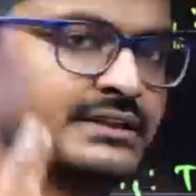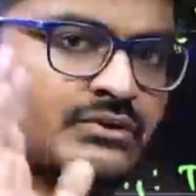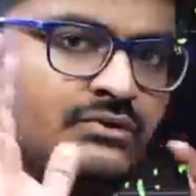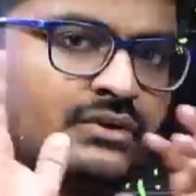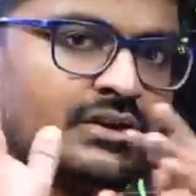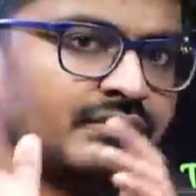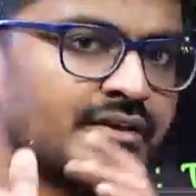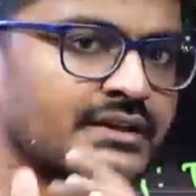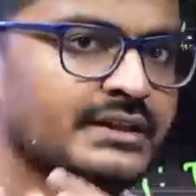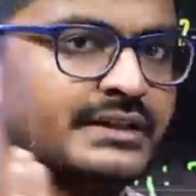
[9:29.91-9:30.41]
Now
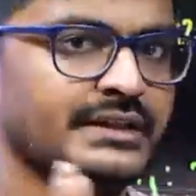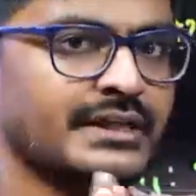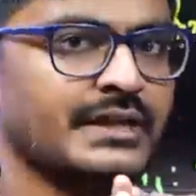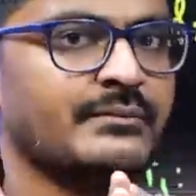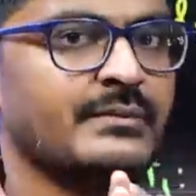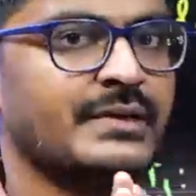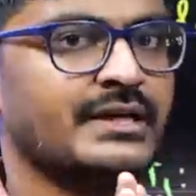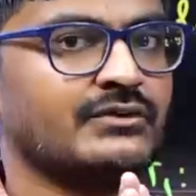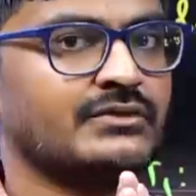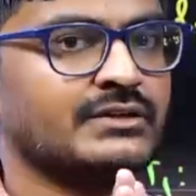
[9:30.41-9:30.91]
everything
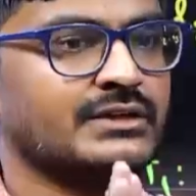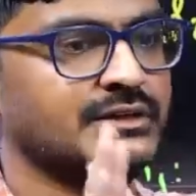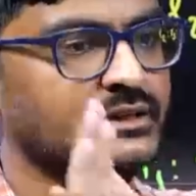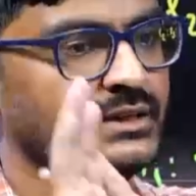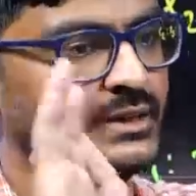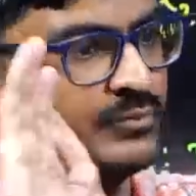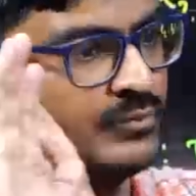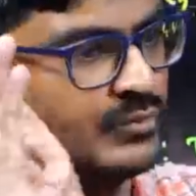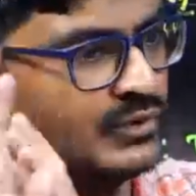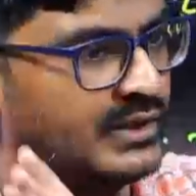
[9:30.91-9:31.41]
came back to the
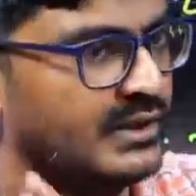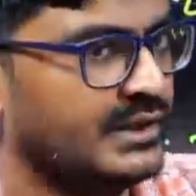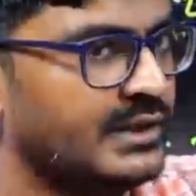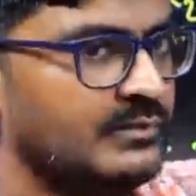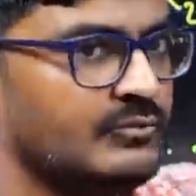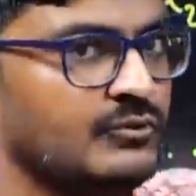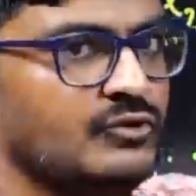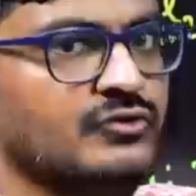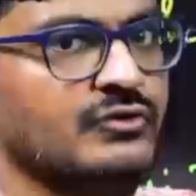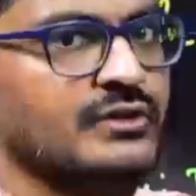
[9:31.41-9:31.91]
same point
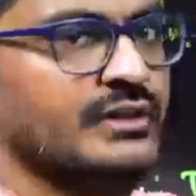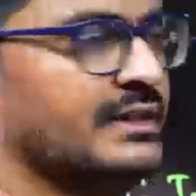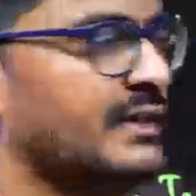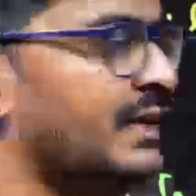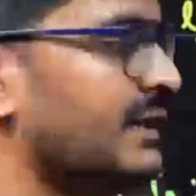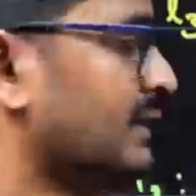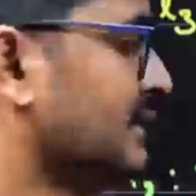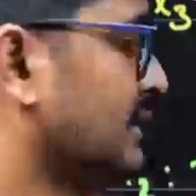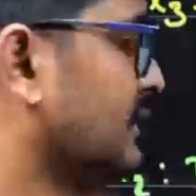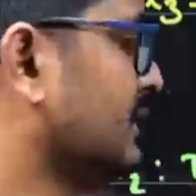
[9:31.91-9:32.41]
and moving in the